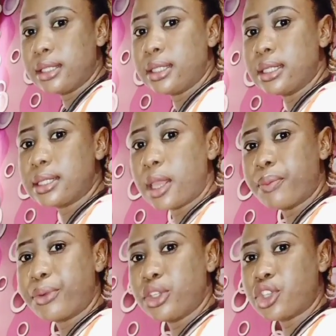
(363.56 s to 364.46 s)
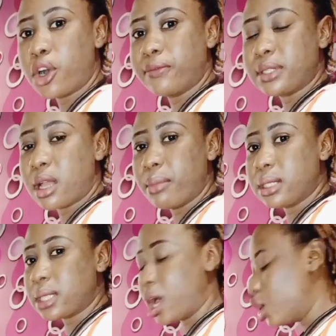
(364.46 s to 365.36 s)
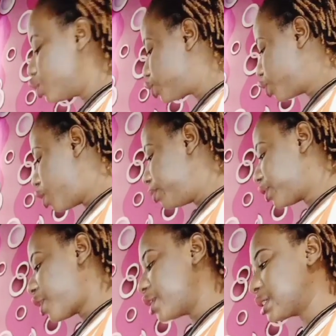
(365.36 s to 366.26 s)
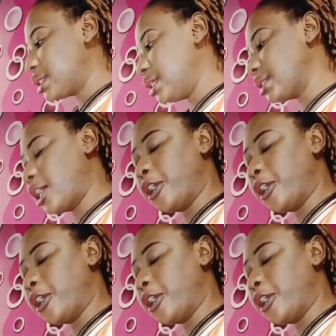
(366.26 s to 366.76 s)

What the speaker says: the temperature of the thermometer. Though, because this